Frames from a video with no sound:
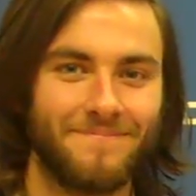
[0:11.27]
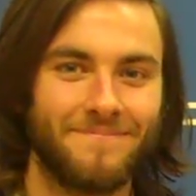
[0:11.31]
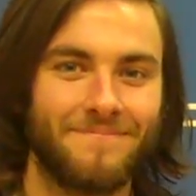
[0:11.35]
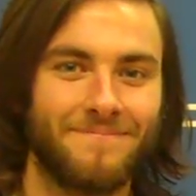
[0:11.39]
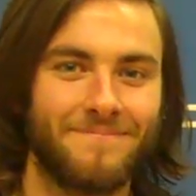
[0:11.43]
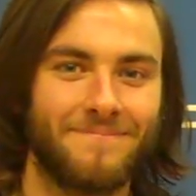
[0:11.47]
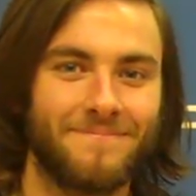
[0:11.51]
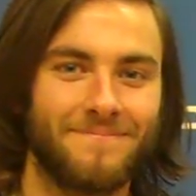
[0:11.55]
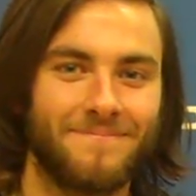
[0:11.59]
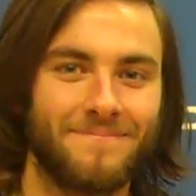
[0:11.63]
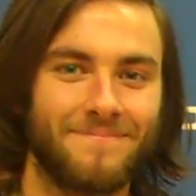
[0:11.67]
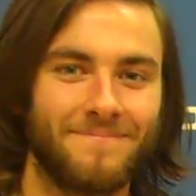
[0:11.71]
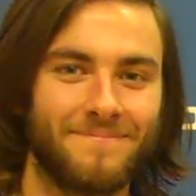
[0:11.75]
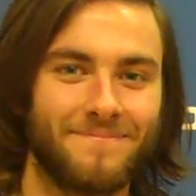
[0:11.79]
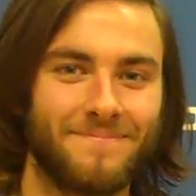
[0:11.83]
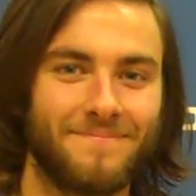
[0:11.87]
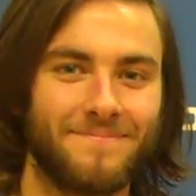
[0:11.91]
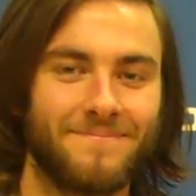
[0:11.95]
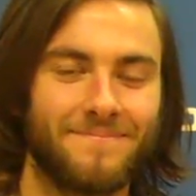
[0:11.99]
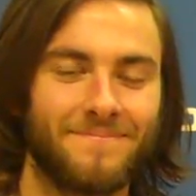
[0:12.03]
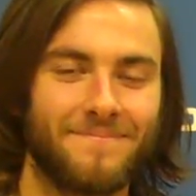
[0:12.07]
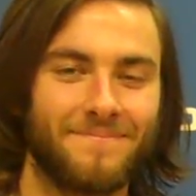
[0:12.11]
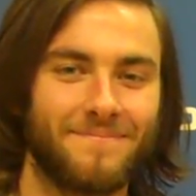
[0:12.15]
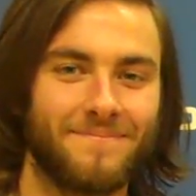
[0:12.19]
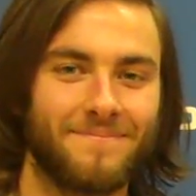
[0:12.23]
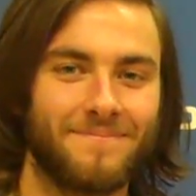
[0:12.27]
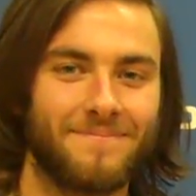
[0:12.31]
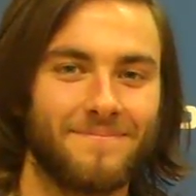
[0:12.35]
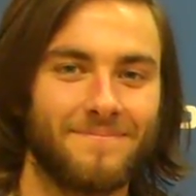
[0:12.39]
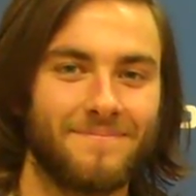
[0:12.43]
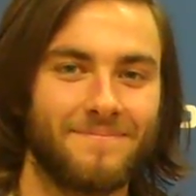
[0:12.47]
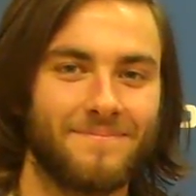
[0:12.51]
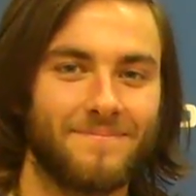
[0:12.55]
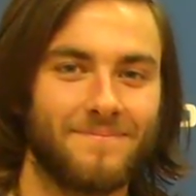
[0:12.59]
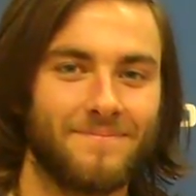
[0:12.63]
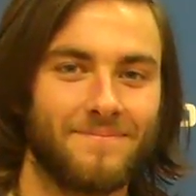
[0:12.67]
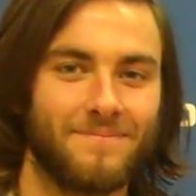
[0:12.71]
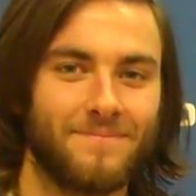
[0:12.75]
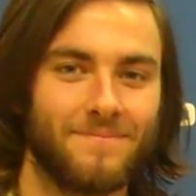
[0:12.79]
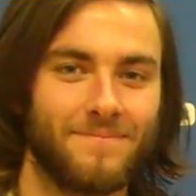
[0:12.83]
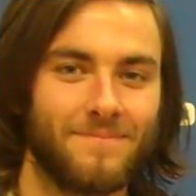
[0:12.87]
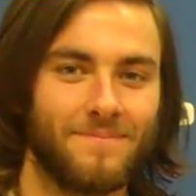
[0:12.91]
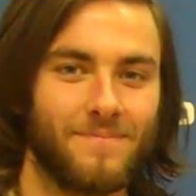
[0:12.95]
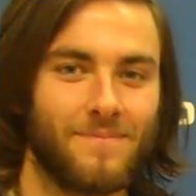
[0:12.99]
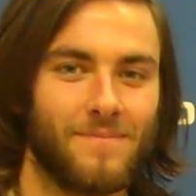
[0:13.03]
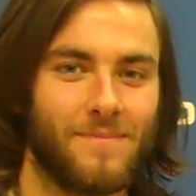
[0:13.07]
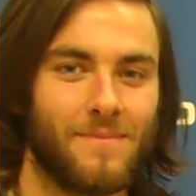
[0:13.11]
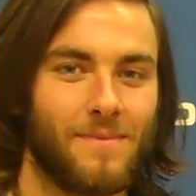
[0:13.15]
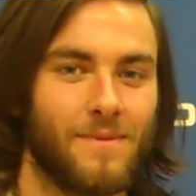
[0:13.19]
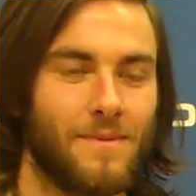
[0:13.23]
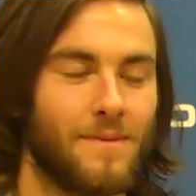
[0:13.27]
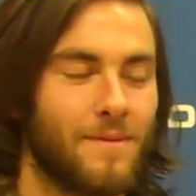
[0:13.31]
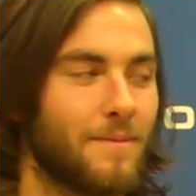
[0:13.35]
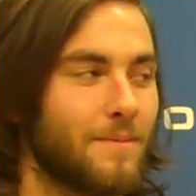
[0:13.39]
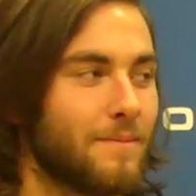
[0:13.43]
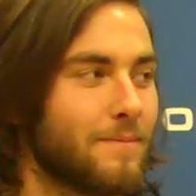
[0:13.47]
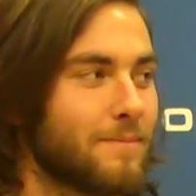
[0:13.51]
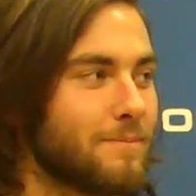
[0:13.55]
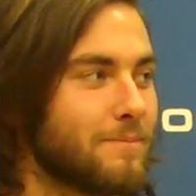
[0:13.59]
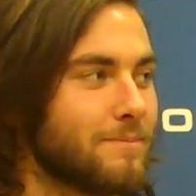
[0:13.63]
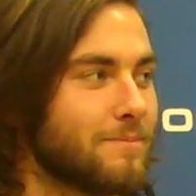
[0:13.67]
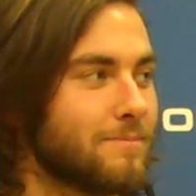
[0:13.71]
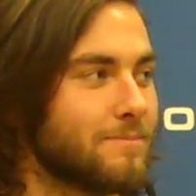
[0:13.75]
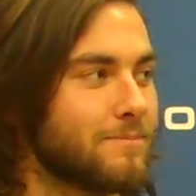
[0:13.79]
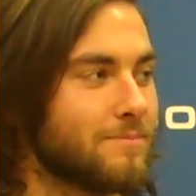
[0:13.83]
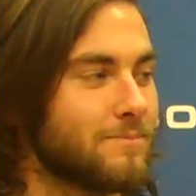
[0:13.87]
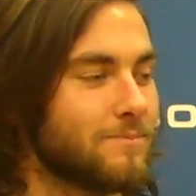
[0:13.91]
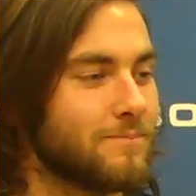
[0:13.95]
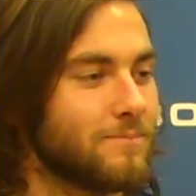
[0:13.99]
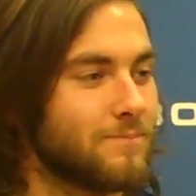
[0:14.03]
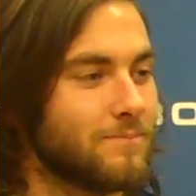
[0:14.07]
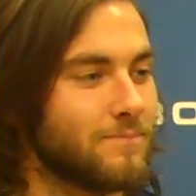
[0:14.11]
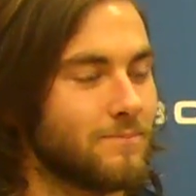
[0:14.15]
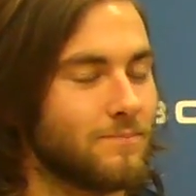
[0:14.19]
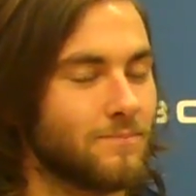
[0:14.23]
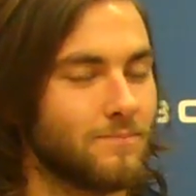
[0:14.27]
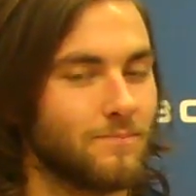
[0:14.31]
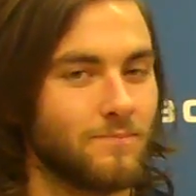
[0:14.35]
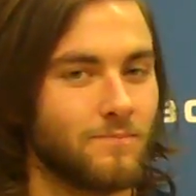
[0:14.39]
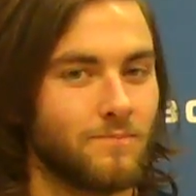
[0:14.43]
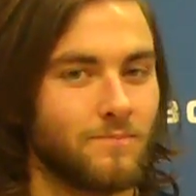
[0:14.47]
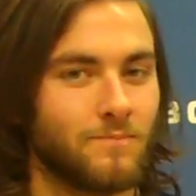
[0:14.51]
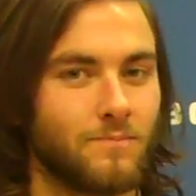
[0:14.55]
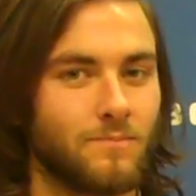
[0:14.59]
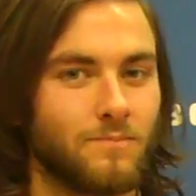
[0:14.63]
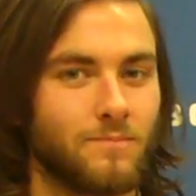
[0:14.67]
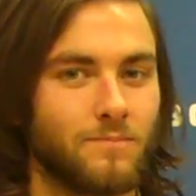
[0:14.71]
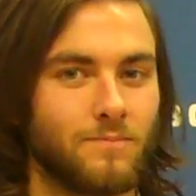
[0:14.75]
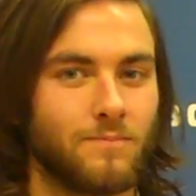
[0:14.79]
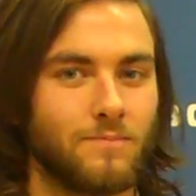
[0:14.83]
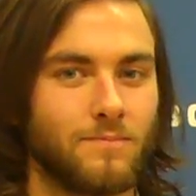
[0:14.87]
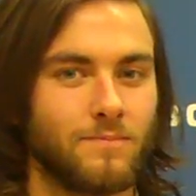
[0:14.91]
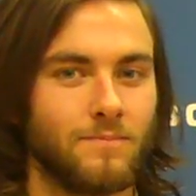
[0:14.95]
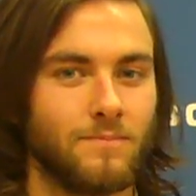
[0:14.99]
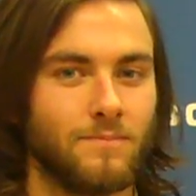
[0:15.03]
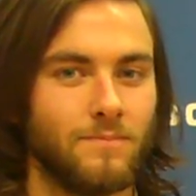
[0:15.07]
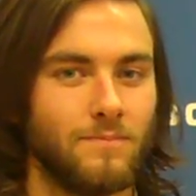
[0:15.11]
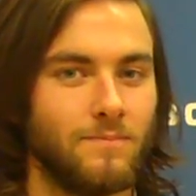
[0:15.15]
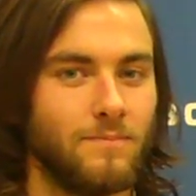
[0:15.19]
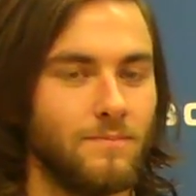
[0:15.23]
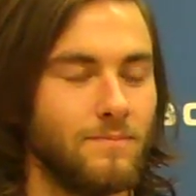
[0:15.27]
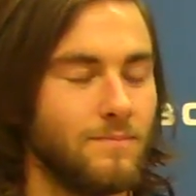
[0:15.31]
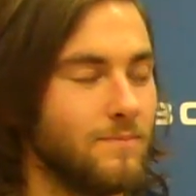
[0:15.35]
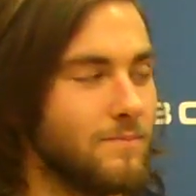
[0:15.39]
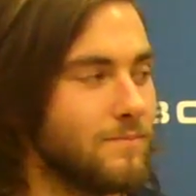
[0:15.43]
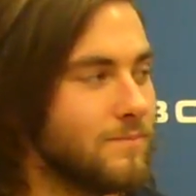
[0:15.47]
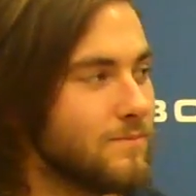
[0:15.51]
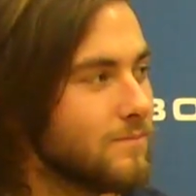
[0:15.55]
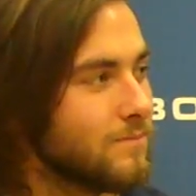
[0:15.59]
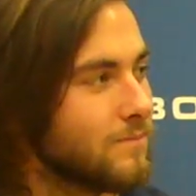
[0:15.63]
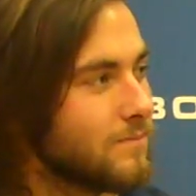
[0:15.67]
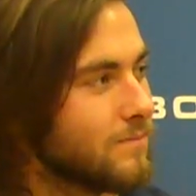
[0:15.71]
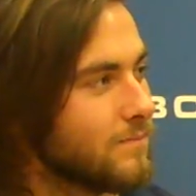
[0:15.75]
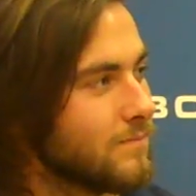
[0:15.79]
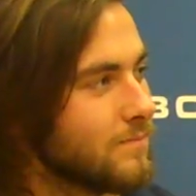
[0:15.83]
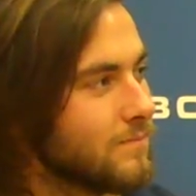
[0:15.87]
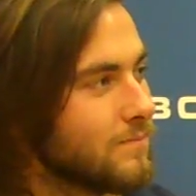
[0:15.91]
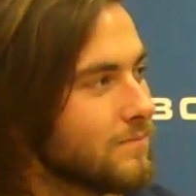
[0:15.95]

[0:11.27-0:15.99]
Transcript: (silent)